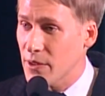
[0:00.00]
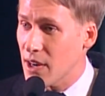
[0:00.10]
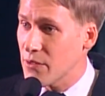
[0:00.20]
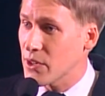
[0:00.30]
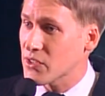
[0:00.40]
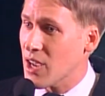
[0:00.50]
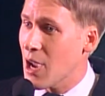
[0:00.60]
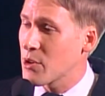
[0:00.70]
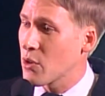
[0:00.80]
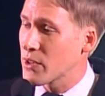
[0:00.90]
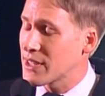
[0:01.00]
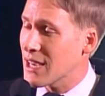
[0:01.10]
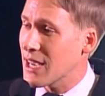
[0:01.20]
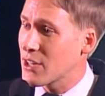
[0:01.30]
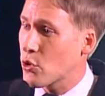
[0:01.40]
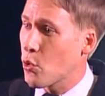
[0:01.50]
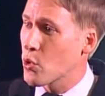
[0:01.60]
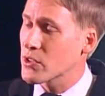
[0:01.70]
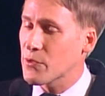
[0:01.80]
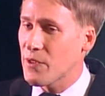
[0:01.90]
And for the very first time in over a
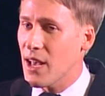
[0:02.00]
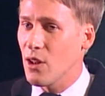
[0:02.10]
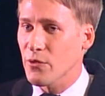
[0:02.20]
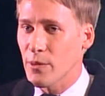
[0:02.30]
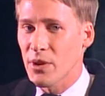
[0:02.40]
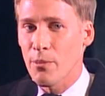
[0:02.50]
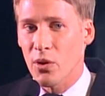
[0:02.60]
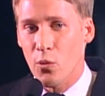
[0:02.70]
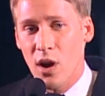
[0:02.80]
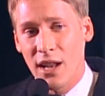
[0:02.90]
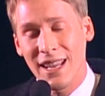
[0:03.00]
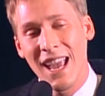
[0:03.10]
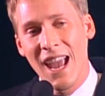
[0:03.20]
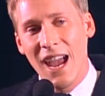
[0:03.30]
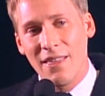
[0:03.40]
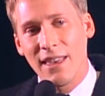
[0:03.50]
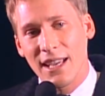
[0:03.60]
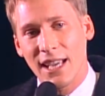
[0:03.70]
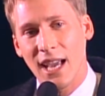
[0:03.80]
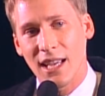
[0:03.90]
decade, Coors fell from number one
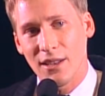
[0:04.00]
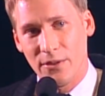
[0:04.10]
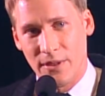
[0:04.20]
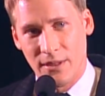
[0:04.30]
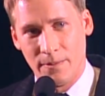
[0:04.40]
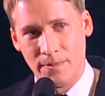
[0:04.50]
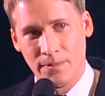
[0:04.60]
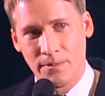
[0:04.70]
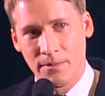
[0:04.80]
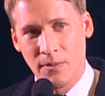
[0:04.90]
and they caved.